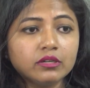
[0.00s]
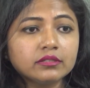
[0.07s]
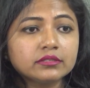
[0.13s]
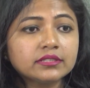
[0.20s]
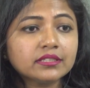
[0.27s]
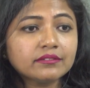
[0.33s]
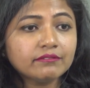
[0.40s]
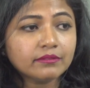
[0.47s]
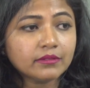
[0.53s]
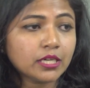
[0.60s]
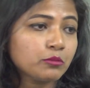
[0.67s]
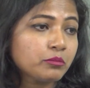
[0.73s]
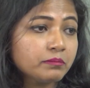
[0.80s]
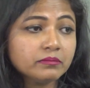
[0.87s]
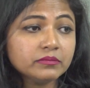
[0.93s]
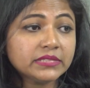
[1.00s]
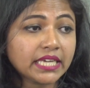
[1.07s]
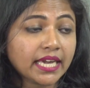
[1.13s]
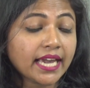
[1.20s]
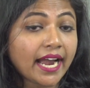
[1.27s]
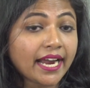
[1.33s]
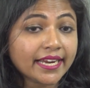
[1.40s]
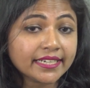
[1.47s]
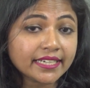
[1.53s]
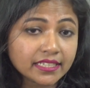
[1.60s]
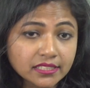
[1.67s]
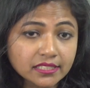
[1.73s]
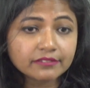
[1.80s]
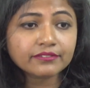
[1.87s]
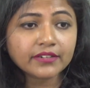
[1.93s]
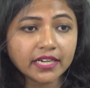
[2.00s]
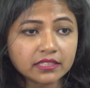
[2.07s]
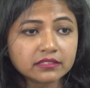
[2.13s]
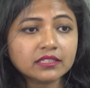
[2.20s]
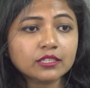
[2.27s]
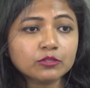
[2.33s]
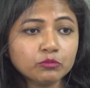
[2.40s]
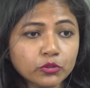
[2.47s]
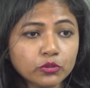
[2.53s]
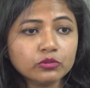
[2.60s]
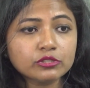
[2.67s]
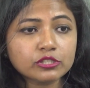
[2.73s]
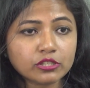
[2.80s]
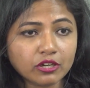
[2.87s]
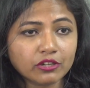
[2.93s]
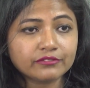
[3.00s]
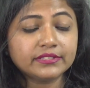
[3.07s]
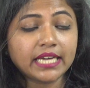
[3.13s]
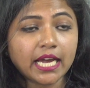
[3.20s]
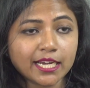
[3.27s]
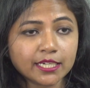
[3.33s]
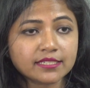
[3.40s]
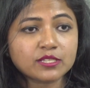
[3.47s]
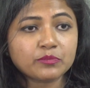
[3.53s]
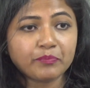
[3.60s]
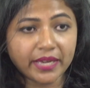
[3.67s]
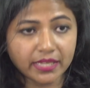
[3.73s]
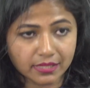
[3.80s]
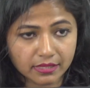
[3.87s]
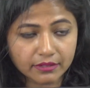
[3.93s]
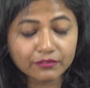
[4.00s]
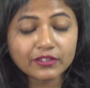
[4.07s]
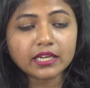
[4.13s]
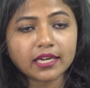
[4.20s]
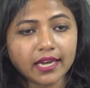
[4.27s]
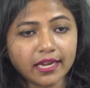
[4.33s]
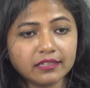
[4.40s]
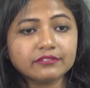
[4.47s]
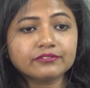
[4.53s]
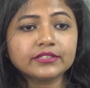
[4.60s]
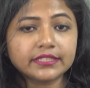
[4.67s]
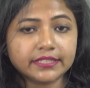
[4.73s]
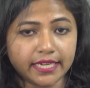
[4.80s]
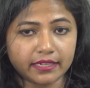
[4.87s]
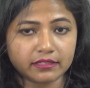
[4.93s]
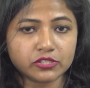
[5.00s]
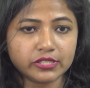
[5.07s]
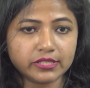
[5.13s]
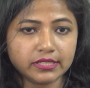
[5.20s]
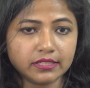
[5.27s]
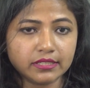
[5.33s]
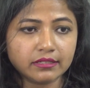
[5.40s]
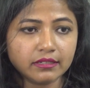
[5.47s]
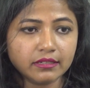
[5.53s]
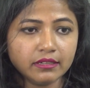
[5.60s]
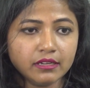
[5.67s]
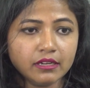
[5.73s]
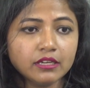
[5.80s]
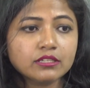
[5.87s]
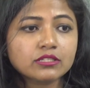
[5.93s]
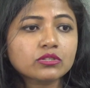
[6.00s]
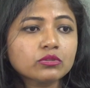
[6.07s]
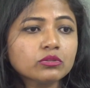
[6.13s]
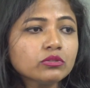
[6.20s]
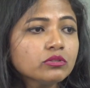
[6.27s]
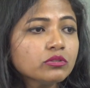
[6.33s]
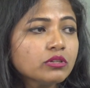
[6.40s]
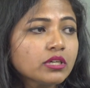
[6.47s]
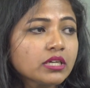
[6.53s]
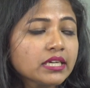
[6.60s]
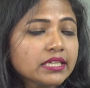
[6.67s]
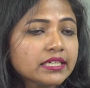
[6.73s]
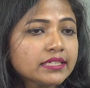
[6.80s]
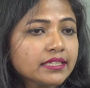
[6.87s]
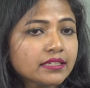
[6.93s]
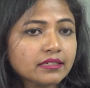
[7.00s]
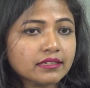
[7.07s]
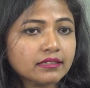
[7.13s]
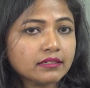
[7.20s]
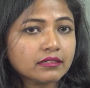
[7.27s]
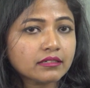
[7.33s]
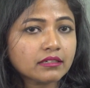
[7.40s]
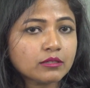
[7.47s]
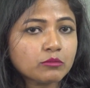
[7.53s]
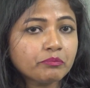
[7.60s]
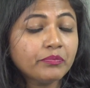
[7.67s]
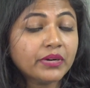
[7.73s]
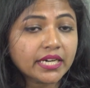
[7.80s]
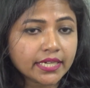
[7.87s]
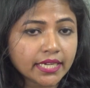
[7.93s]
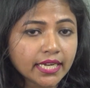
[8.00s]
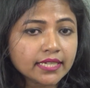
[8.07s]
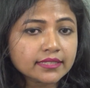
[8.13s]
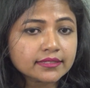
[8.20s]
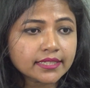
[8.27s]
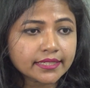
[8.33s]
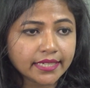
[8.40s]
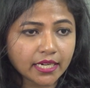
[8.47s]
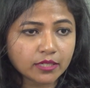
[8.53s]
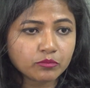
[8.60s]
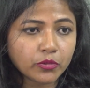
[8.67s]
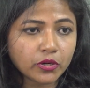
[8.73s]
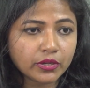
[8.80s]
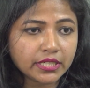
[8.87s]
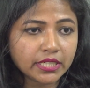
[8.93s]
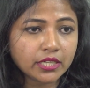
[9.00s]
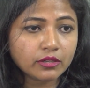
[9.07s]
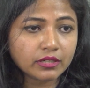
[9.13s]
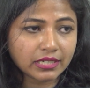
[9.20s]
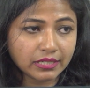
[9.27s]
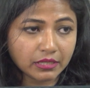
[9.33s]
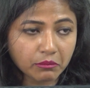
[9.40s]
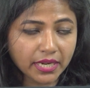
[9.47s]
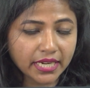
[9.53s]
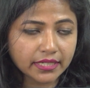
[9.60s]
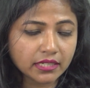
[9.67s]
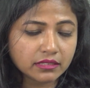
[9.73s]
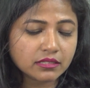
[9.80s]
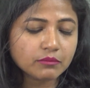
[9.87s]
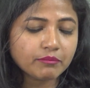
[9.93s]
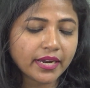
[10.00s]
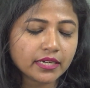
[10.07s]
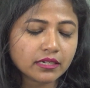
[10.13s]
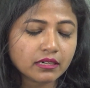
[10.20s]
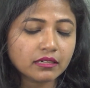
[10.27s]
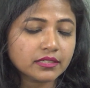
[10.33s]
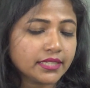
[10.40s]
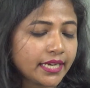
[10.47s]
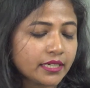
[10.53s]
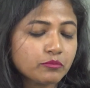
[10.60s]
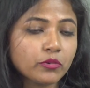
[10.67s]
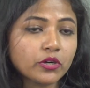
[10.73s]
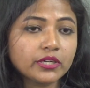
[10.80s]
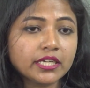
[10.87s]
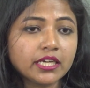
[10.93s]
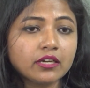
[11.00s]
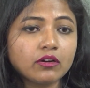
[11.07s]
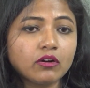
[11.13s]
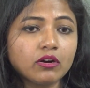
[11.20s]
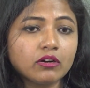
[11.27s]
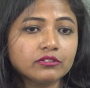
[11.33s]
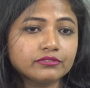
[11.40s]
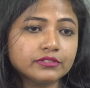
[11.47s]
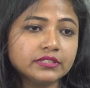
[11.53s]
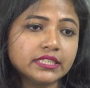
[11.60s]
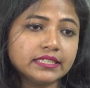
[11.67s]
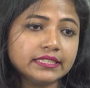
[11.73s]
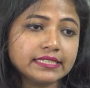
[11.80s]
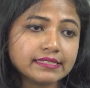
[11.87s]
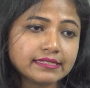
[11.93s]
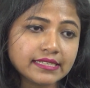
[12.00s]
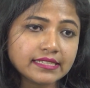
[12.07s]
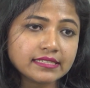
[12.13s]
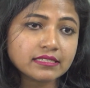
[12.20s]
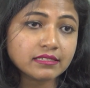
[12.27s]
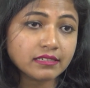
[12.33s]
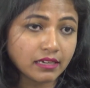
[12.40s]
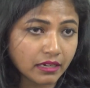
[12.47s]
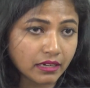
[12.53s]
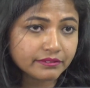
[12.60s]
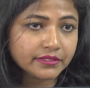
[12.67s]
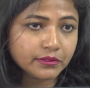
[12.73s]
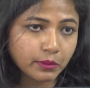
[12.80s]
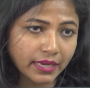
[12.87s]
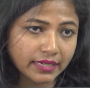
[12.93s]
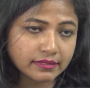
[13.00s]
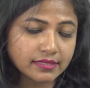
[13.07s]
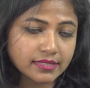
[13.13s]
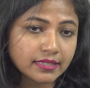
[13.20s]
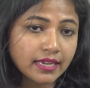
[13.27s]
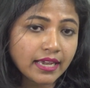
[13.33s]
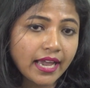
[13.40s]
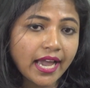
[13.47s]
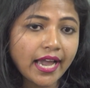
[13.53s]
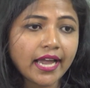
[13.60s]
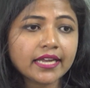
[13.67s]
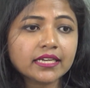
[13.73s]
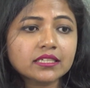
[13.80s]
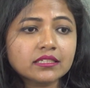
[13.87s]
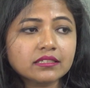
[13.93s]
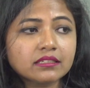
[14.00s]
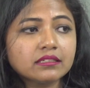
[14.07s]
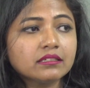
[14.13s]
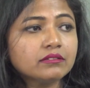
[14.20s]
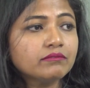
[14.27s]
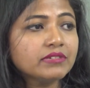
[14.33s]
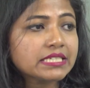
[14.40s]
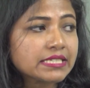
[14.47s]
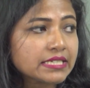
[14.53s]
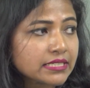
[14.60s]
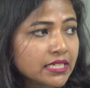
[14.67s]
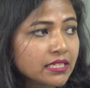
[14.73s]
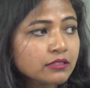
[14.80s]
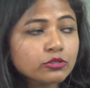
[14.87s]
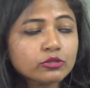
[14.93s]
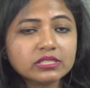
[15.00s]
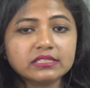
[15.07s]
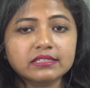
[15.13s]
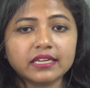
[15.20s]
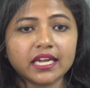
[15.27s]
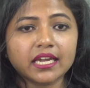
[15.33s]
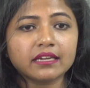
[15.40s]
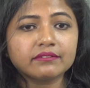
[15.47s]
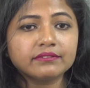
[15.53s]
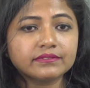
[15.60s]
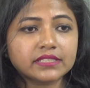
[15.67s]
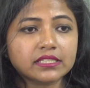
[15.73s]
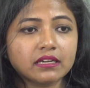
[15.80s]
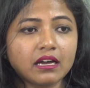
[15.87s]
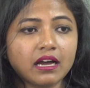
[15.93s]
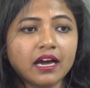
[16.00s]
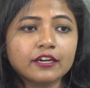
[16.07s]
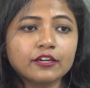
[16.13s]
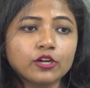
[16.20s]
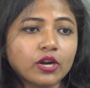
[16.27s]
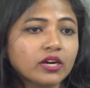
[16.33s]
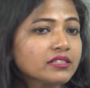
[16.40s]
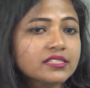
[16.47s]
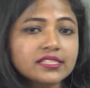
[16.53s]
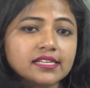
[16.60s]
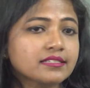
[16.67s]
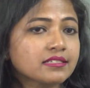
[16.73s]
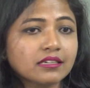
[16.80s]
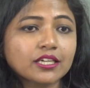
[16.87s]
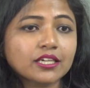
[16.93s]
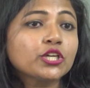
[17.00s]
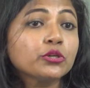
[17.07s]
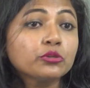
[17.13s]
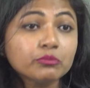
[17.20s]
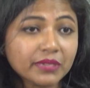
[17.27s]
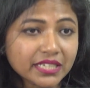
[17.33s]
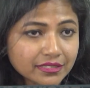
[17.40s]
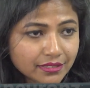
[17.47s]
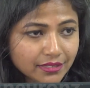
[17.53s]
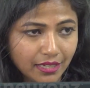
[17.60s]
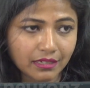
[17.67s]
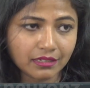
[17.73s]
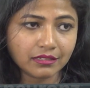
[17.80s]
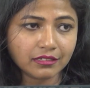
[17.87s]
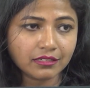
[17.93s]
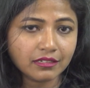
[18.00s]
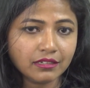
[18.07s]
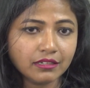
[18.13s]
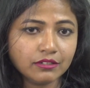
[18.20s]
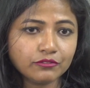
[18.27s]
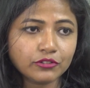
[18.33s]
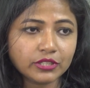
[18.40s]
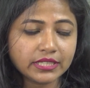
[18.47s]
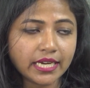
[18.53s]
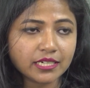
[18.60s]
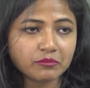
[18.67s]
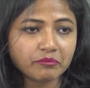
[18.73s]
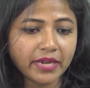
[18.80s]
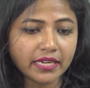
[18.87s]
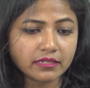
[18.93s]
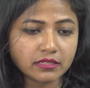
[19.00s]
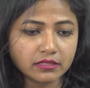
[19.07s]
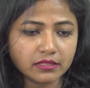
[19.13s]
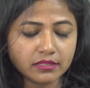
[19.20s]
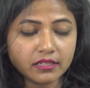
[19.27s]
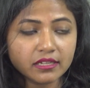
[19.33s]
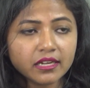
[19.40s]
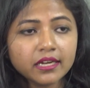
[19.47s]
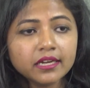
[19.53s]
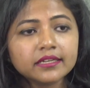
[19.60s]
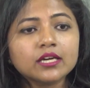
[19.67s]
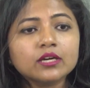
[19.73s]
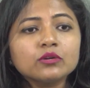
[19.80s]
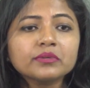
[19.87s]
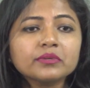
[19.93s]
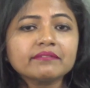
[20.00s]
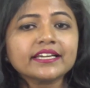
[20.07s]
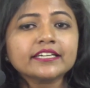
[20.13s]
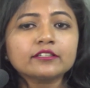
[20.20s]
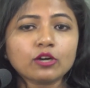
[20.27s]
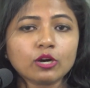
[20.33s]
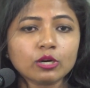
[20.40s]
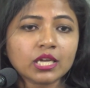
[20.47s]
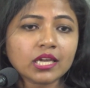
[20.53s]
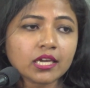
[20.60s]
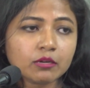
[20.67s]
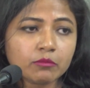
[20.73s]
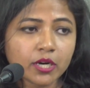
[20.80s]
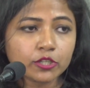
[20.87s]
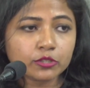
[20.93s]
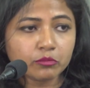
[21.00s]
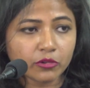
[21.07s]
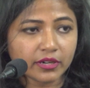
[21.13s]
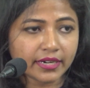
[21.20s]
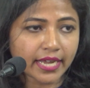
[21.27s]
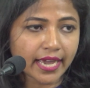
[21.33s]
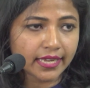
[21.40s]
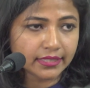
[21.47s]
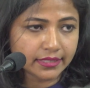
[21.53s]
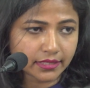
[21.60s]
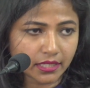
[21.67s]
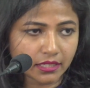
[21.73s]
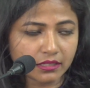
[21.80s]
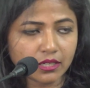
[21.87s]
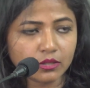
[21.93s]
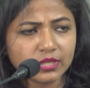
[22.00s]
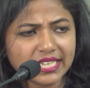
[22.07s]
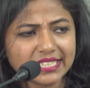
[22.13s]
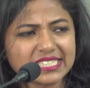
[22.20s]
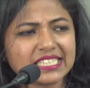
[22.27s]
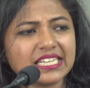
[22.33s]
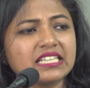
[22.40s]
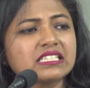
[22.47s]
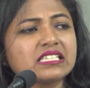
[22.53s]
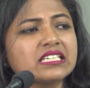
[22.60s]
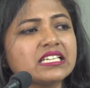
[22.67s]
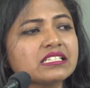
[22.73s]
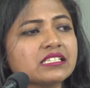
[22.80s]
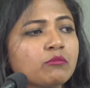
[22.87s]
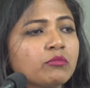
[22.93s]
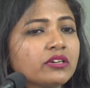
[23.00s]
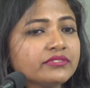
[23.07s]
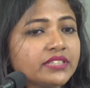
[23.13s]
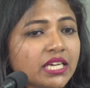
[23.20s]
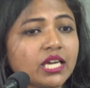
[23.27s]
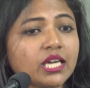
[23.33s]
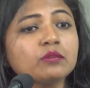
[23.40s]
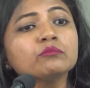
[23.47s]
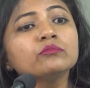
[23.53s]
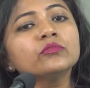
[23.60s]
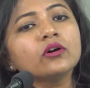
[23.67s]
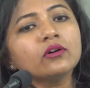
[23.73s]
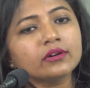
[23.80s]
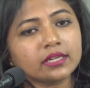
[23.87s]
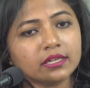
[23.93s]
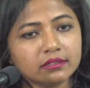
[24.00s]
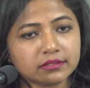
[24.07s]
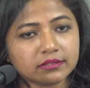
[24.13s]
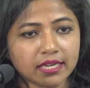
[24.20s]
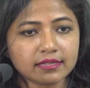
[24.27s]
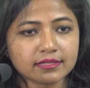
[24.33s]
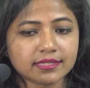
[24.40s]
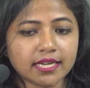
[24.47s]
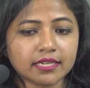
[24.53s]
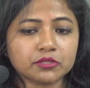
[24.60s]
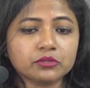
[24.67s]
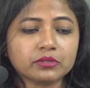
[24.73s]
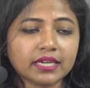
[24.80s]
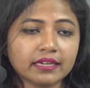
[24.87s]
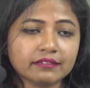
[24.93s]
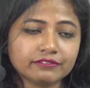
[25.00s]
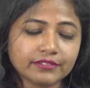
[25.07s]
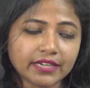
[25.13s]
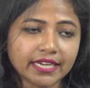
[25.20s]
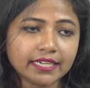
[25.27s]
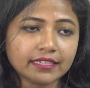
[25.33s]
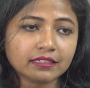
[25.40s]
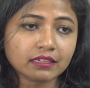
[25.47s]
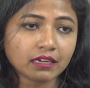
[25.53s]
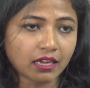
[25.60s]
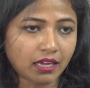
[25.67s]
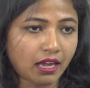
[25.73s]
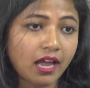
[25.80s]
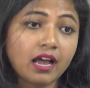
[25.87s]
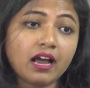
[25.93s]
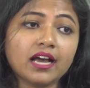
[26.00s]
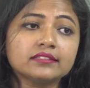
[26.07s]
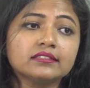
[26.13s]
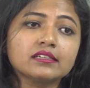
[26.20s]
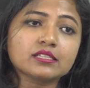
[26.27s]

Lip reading: they identify the bones of that specific elephant actually. So burying the dead body or cremating the dead body of the deceased loved ones and visiting those graves are not just a human thing for that matter. Now we were talking about morality. Now let's consider some of the immoral things that you can find in other